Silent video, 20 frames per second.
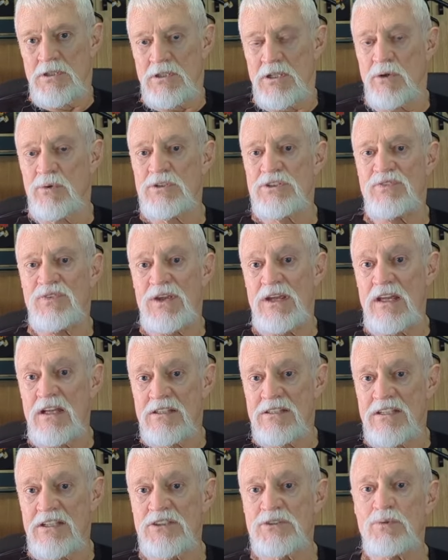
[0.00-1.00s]
In other words, if you
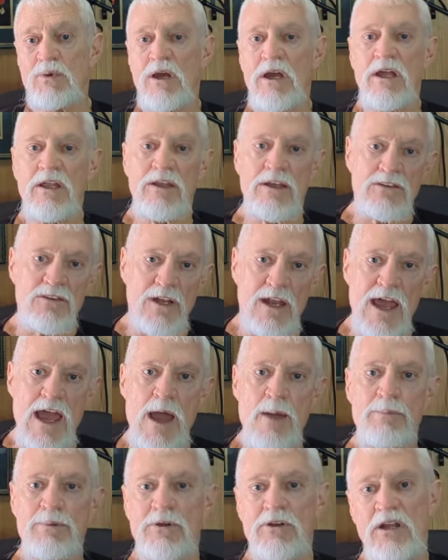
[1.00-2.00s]
hit this way, this will
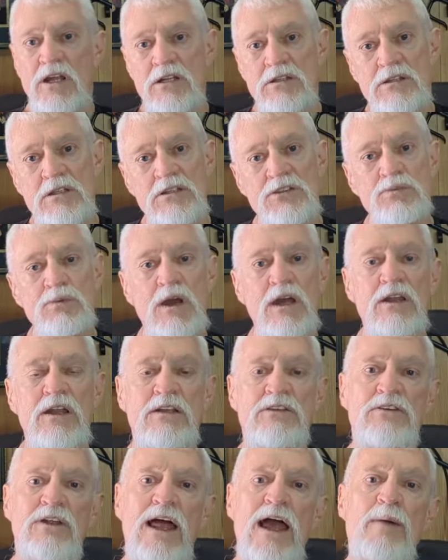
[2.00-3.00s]
happen. You hit this way,
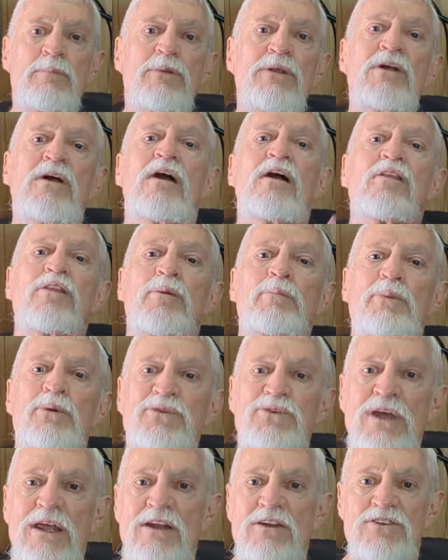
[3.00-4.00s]
this will happen. The
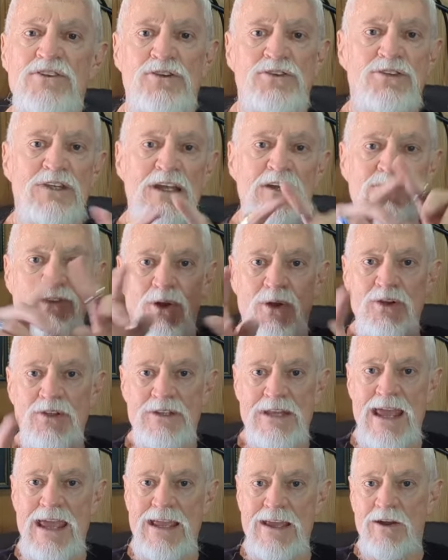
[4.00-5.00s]
percentages, these are
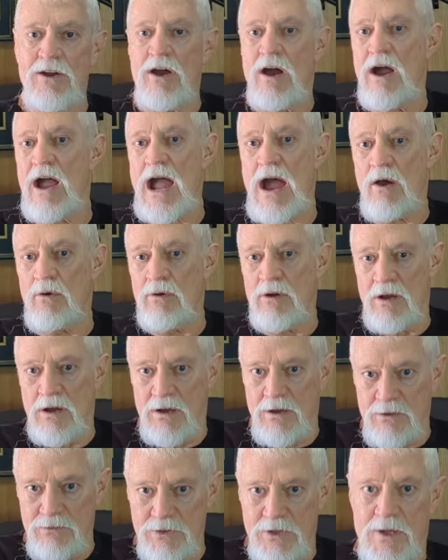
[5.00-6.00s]
taken out
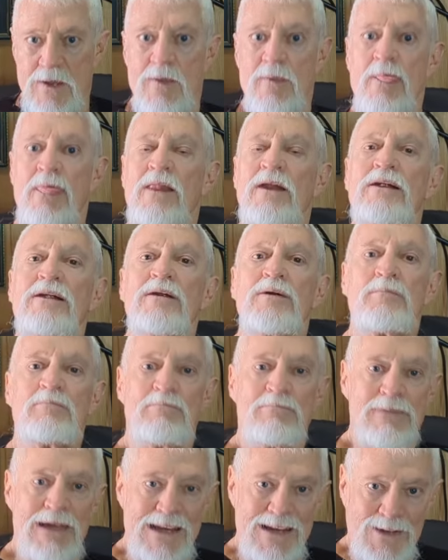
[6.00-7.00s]
of
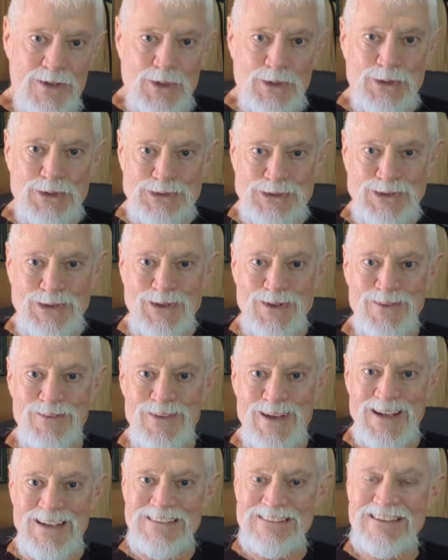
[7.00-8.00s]
medical
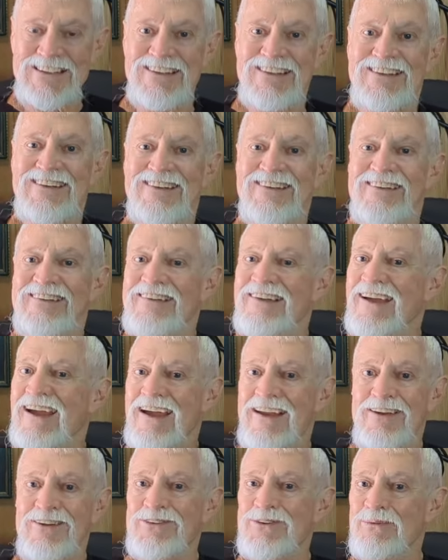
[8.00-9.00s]
surveys,
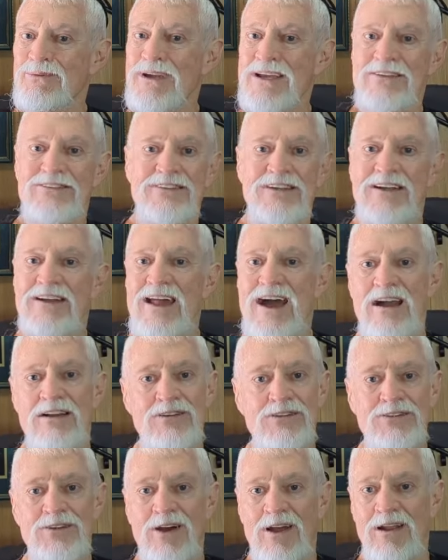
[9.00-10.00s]
and there's a reason the
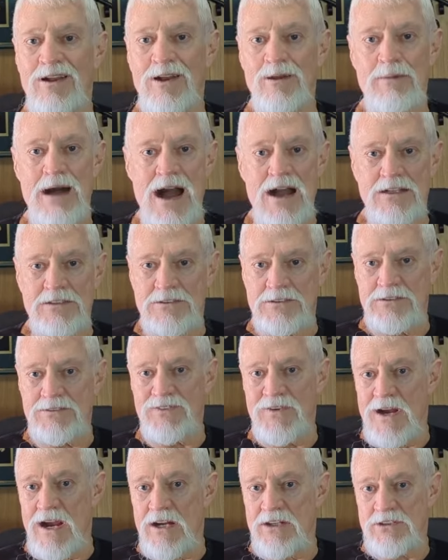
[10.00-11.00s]
doctors call it a boxer's
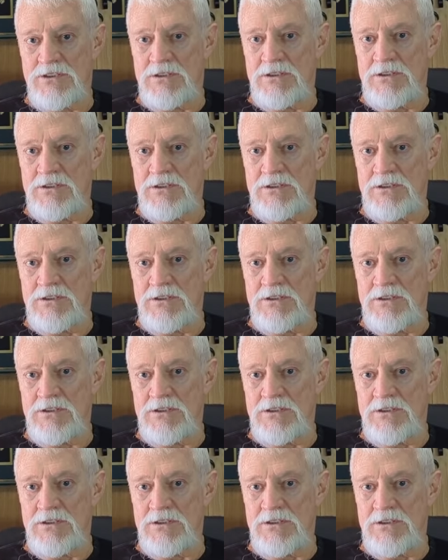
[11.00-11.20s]
fracture.